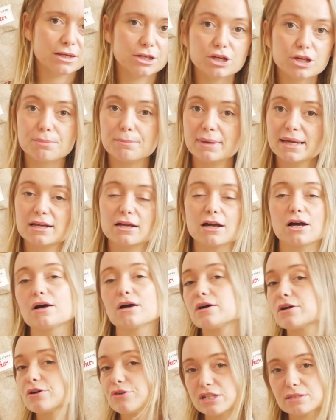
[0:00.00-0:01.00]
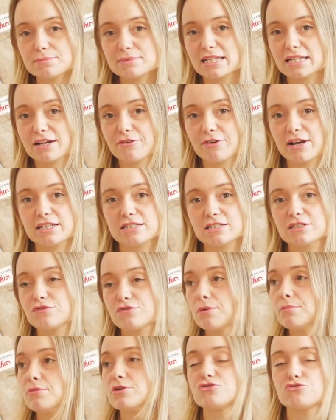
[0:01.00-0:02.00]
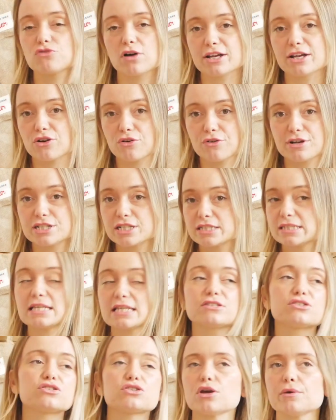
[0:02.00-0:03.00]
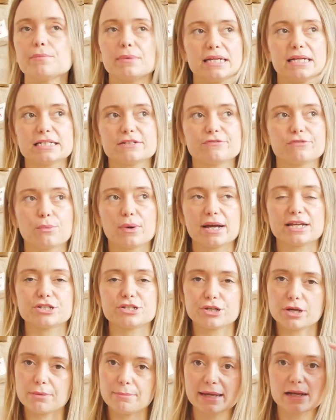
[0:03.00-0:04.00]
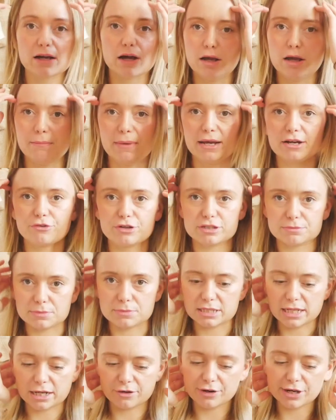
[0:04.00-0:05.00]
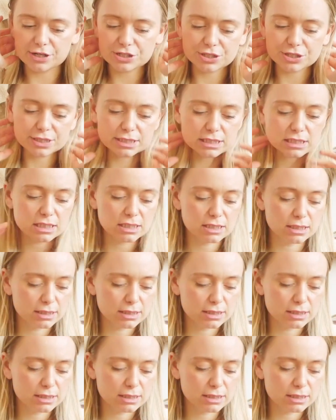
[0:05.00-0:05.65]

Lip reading: You can make Christmas decorations from dried oranges. There's so many different ways you can make homemade Christmas decorations.